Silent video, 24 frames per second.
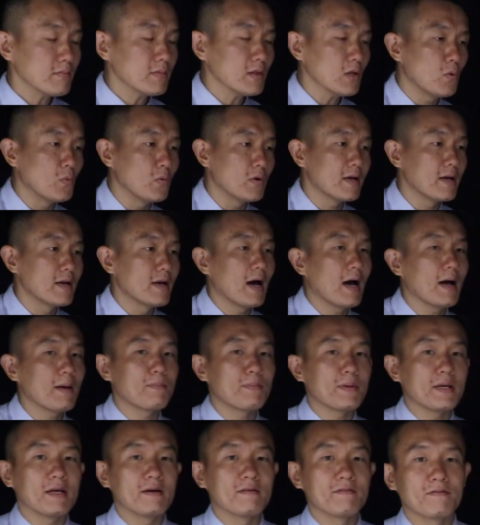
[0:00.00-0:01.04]
would not
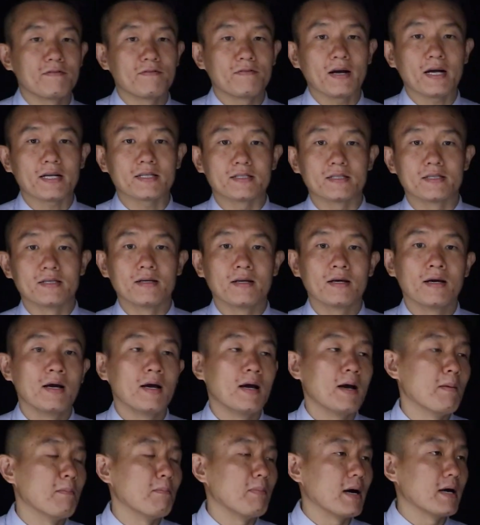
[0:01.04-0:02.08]
be affected
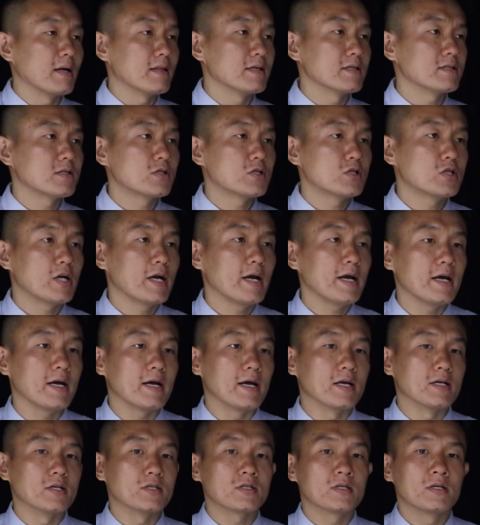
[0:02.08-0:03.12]
by this
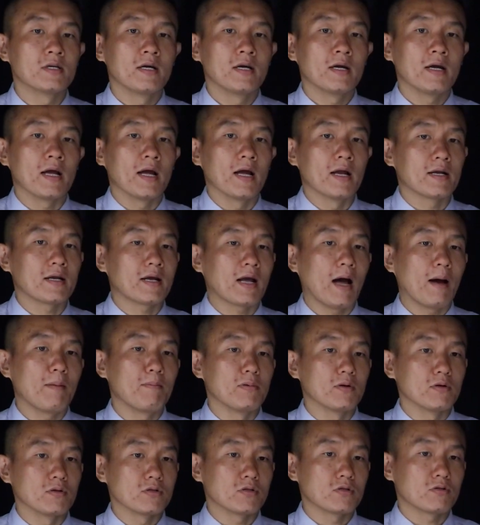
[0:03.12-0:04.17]
change in
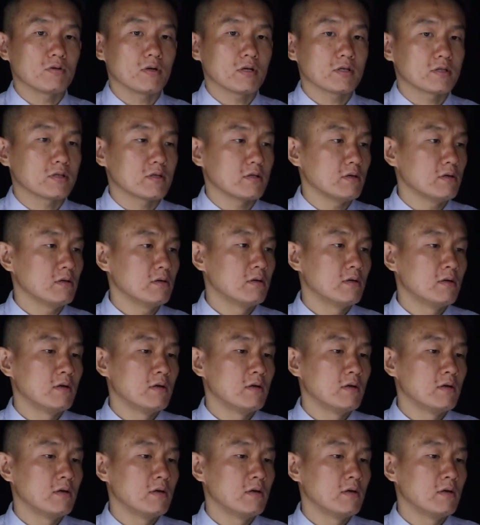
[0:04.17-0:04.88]
capital structure.